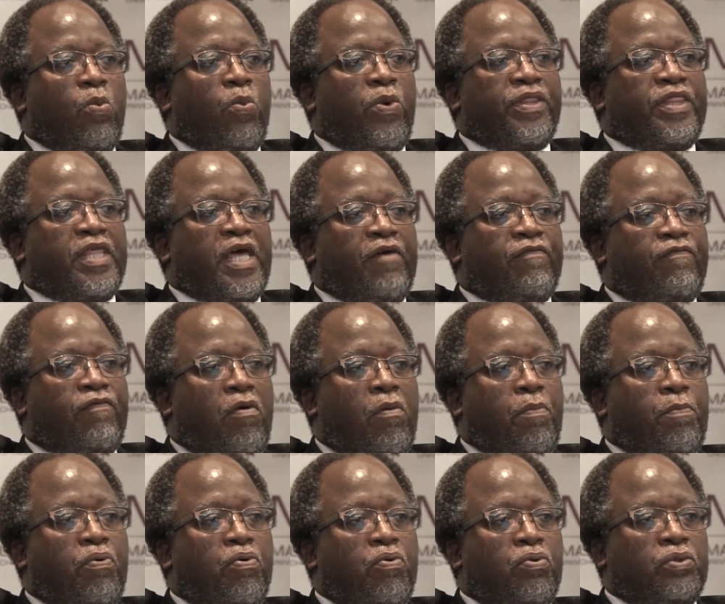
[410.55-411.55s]
We
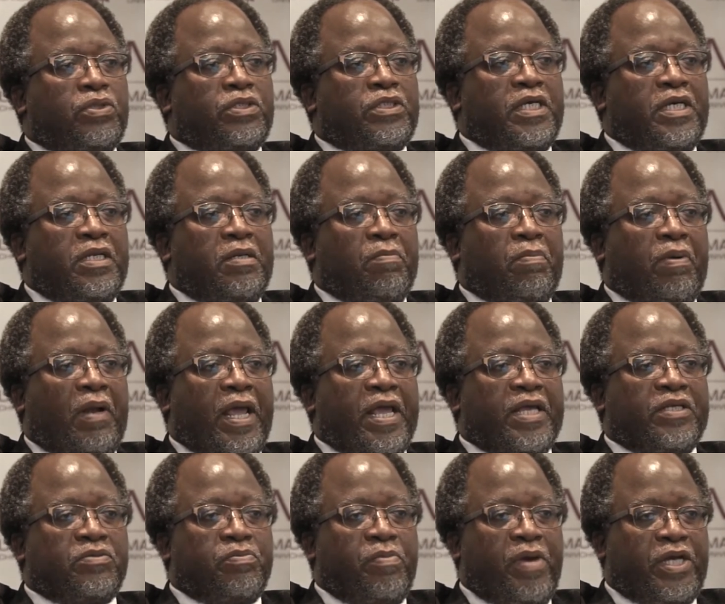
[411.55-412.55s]
therefore put in
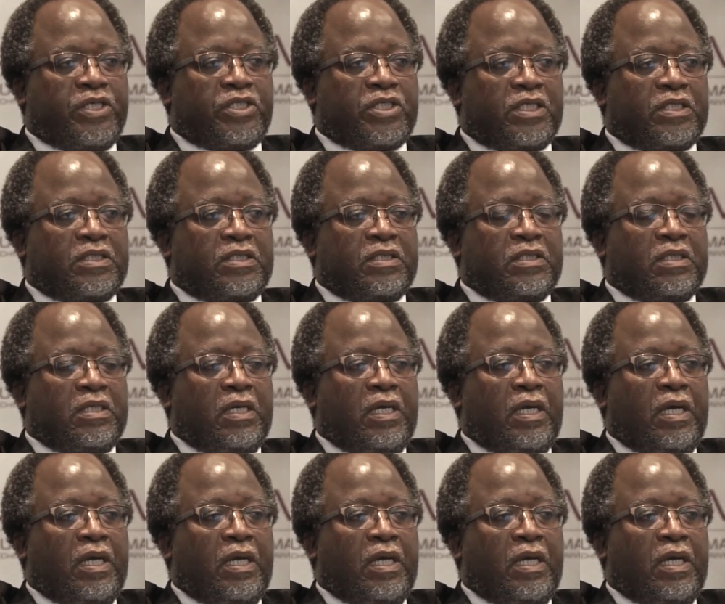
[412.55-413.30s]
place measures